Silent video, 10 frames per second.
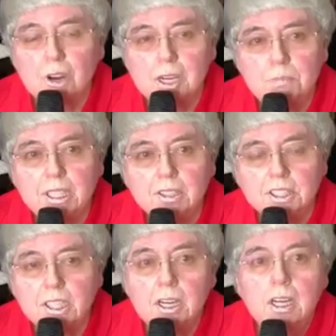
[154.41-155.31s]
because
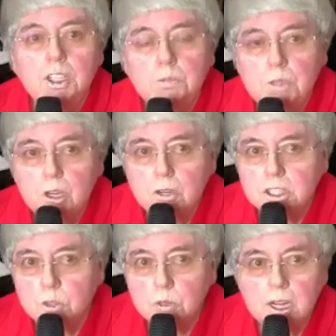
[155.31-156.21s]
to be honest,
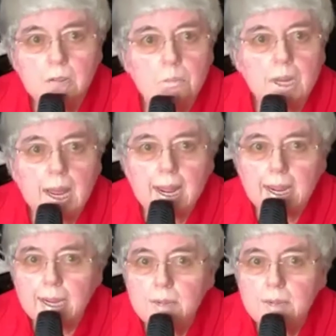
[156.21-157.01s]
when I'm playing,